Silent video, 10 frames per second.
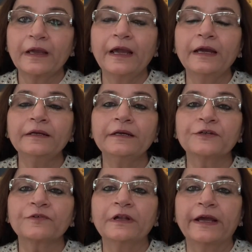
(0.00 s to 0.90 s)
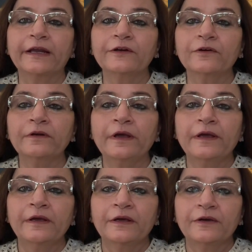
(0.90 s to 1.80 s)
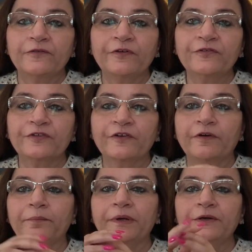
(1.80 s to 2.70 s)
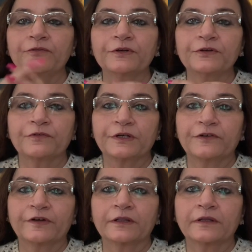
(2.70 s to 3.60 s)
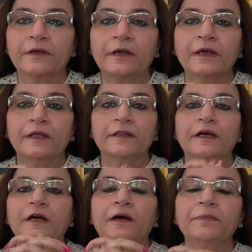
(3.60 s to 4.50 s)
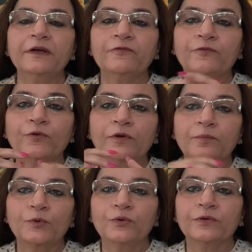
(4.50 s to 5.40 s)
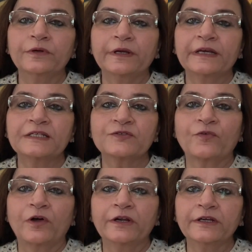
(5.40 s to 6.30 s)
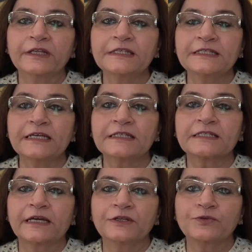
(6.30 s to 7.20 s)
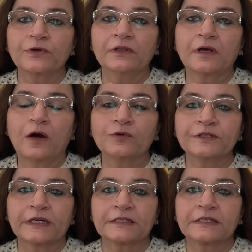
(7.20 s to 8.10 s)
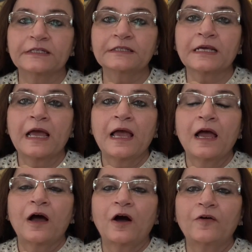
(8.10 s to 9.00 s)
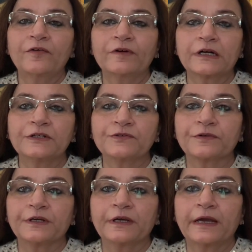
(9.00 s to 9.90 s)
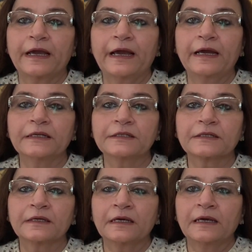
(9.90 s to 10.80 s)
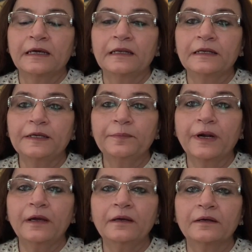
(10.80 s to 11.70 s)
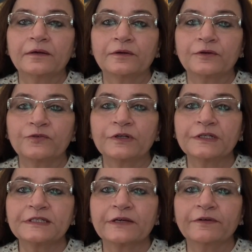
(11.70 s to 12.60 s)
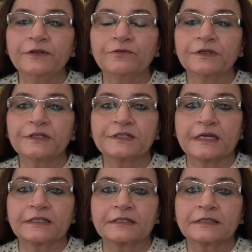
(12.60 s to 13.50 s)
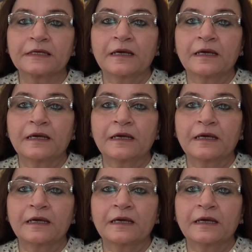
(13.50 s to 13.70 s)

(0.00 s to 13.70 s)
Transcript: and it will end on 5th November 2021. The coming full moon is falling in 6th and 12th house axis of our country at Libra 27-26.